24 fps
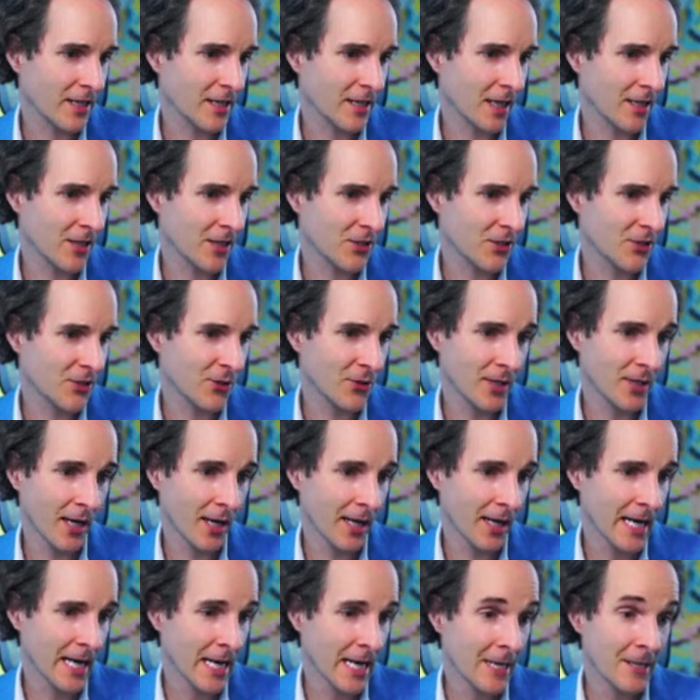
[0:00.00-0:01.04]
done it sooner.
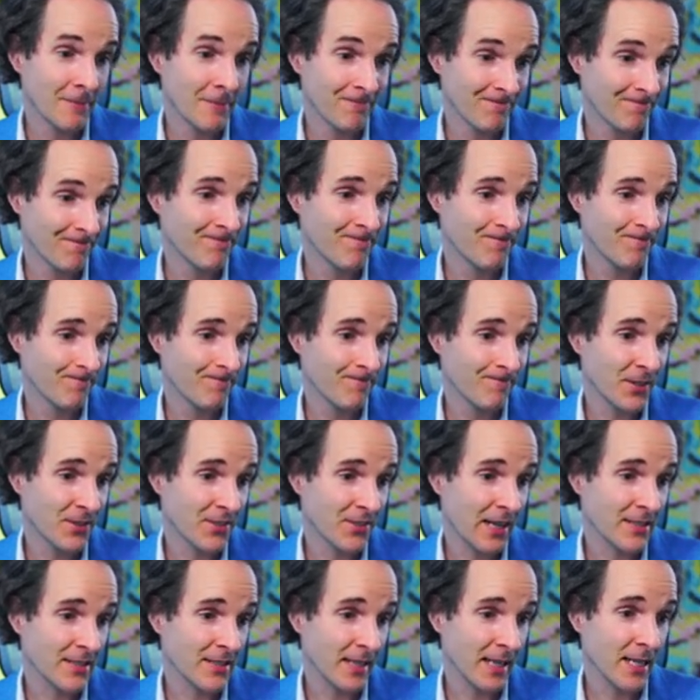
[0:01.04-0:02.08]

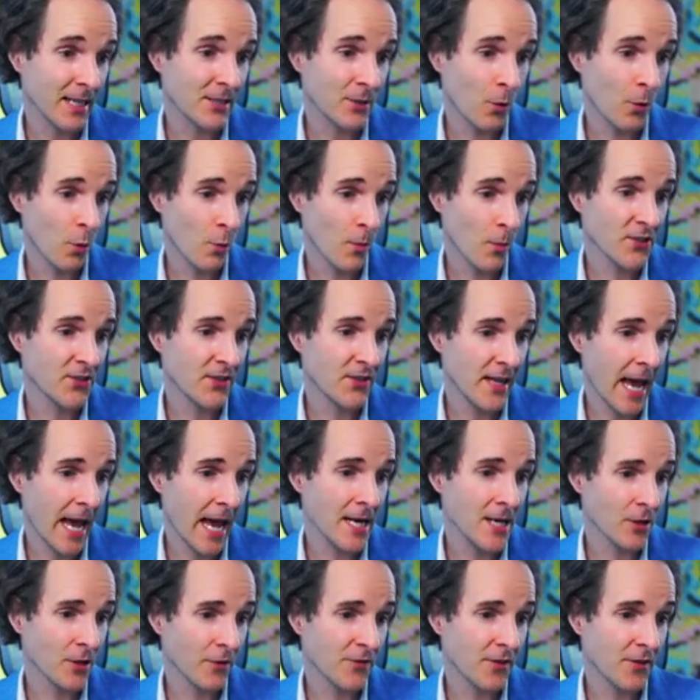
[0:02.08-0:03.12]
Precisely. It's almost the
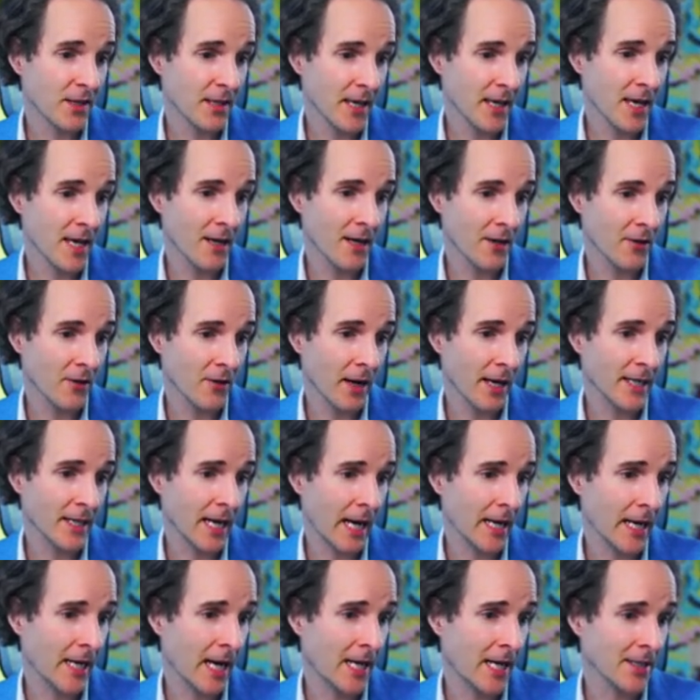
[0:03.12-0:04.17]
end of the year, right?
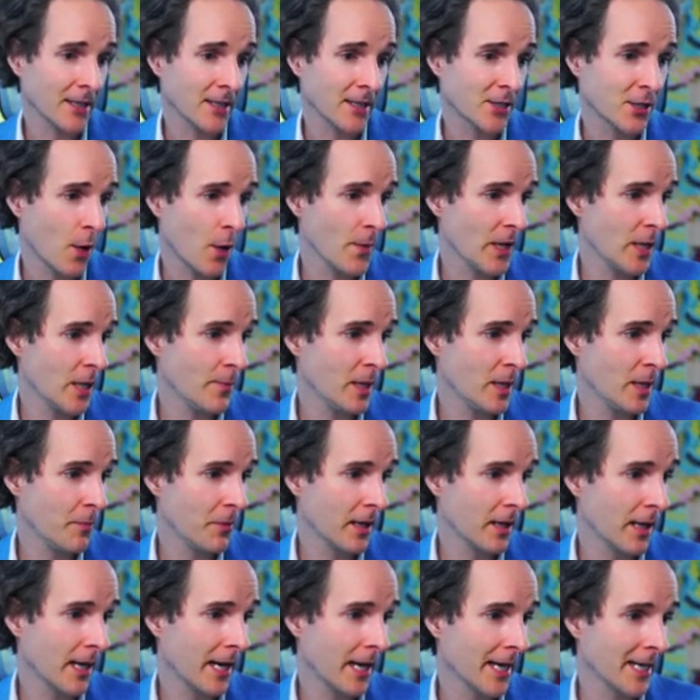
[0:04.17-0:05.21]
And and so many people
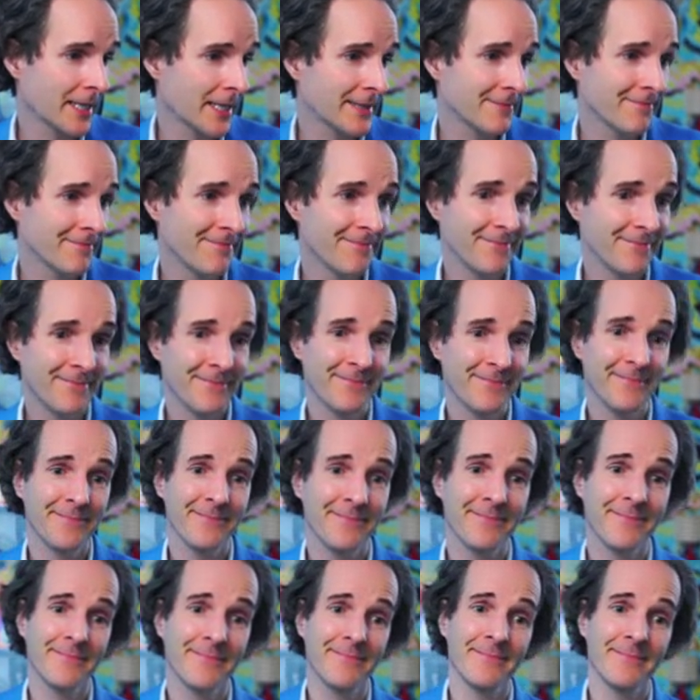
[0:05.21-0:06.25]
are like,
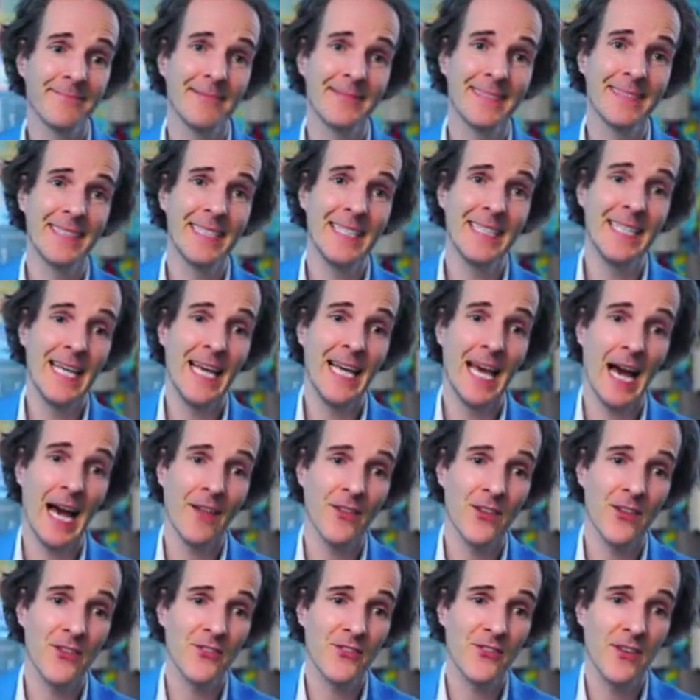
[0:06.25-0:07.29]
yeah,
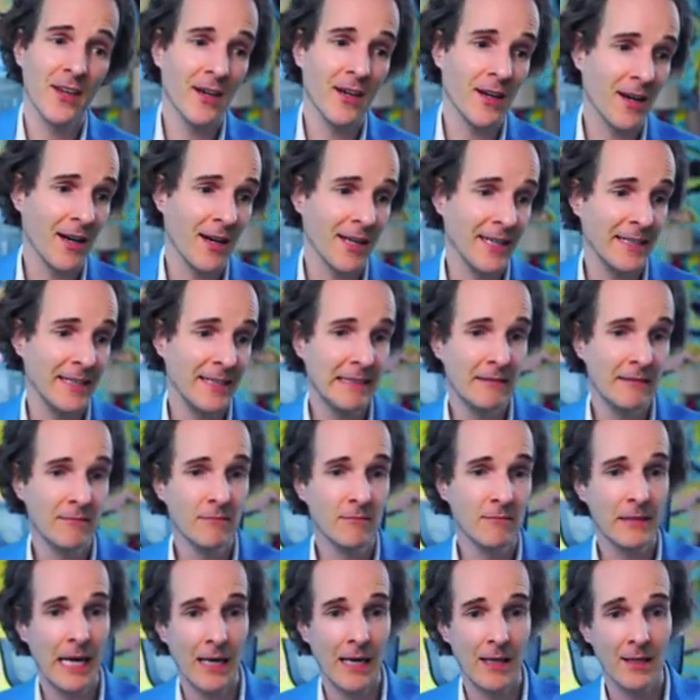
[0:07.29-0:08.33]
this year I,
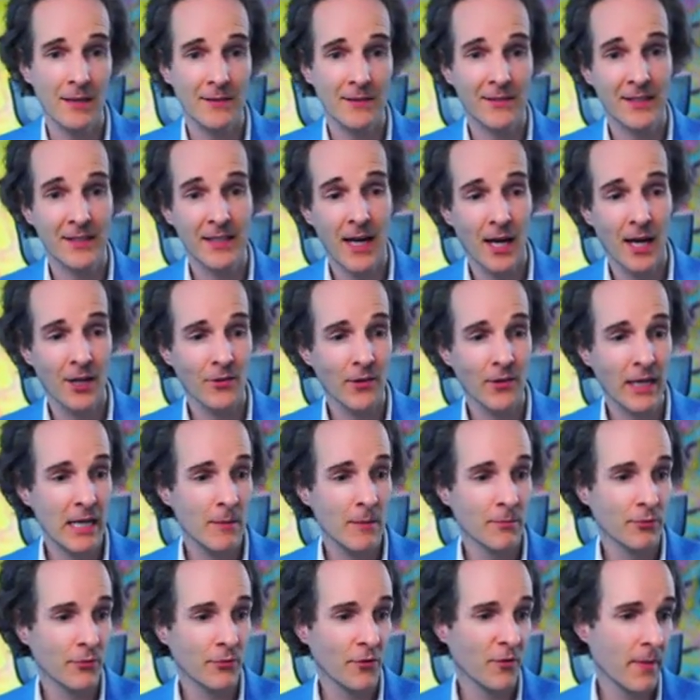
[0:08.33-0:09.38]
well, did I really
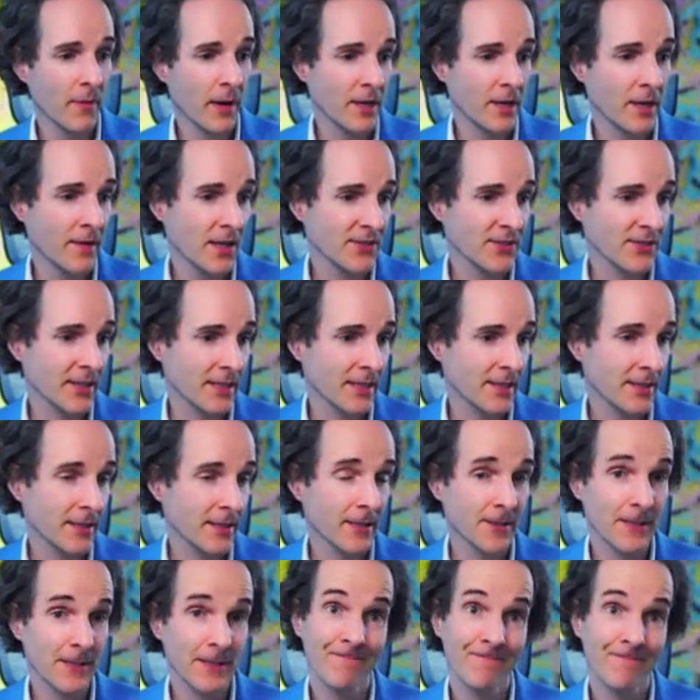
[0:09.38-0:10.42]
improve my investing
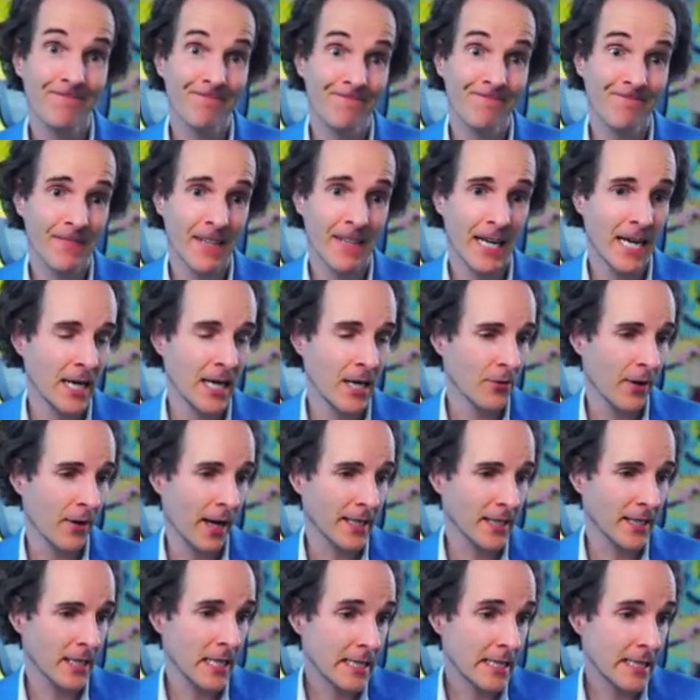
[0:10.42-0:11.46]
skills?
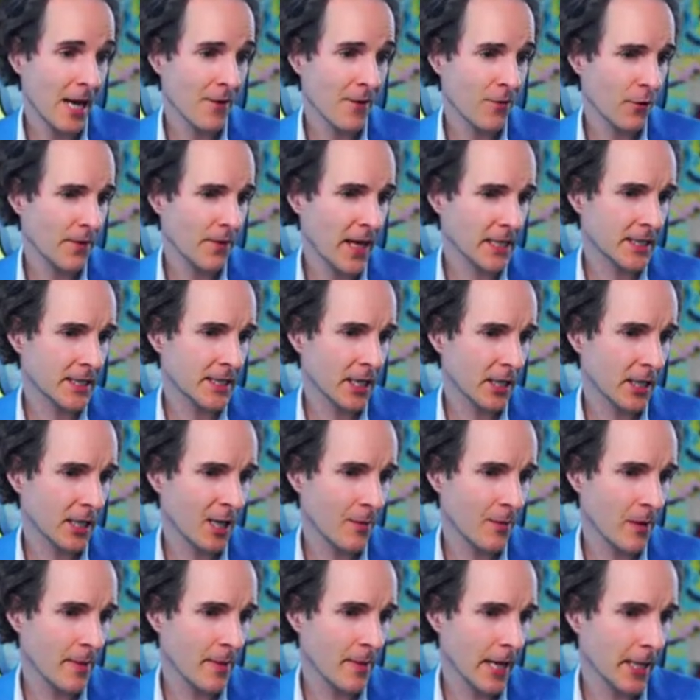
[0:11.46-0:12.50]
Right? Is therefore next year going to
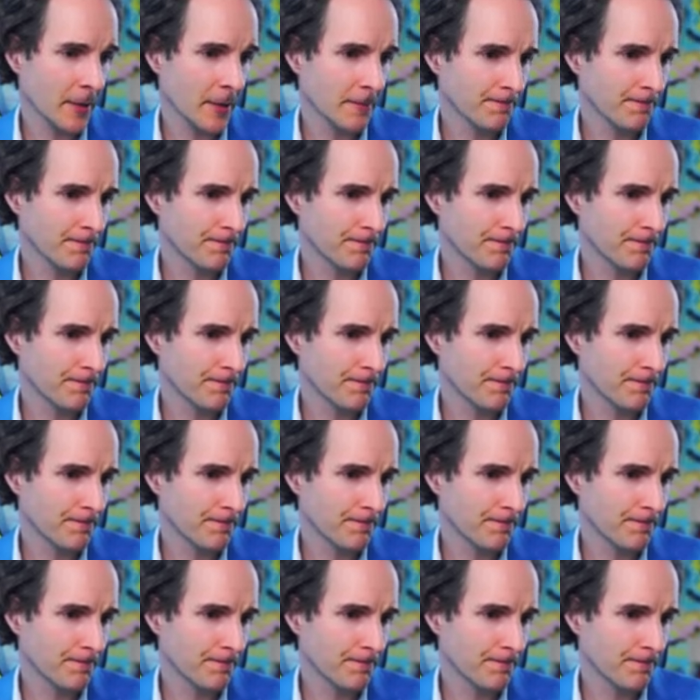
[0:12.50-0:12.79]
be better?